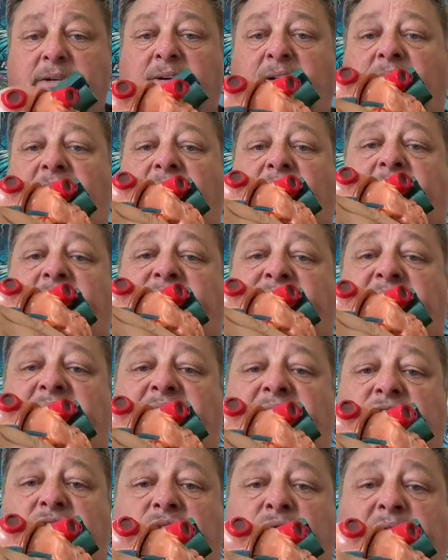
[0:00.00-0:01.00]
I could have an
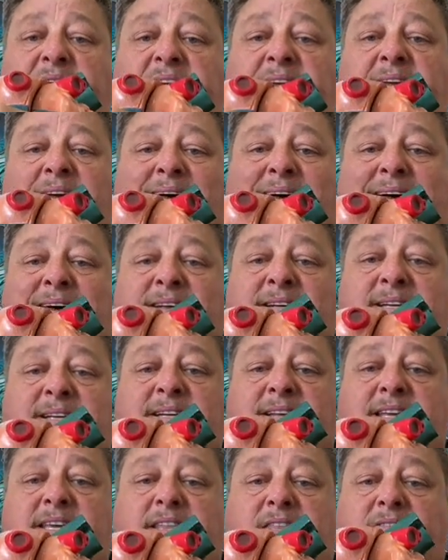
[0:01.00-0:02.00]
injury
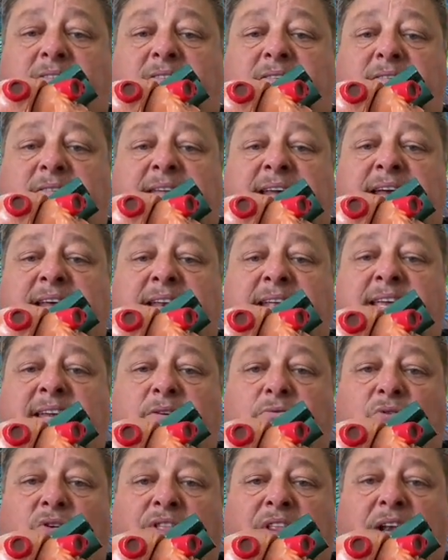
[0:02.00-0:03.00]
underneath, down
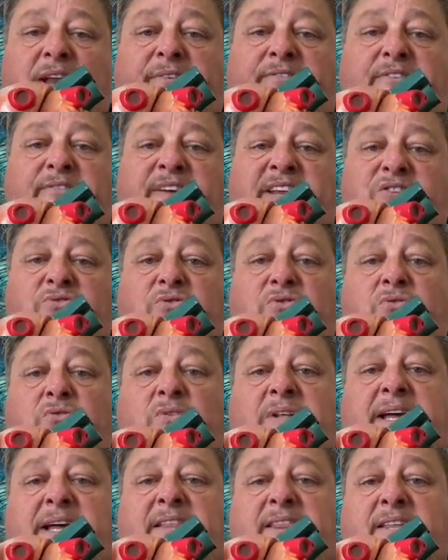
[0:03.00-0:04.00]
here on the left
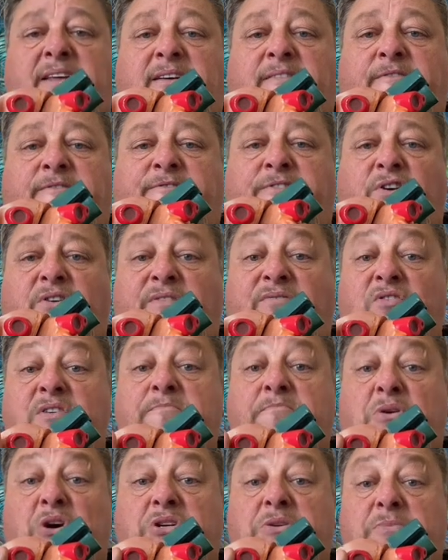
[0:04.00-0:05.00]
ventricle, at the very, very
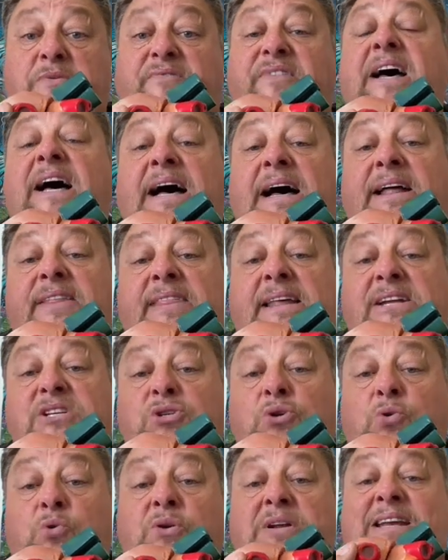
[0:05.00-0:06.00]
bottom of the heart. That's
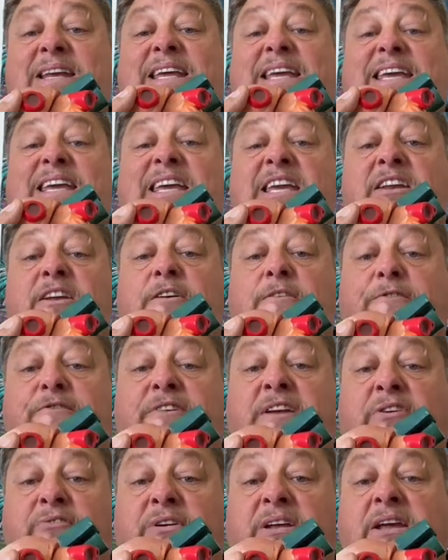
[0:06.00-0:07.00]
called an
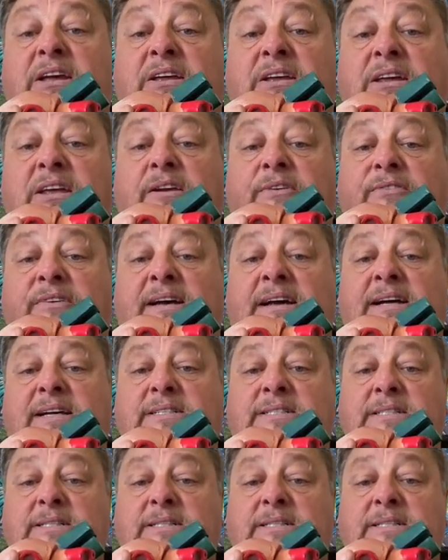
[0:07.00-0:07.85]
inferior infarct.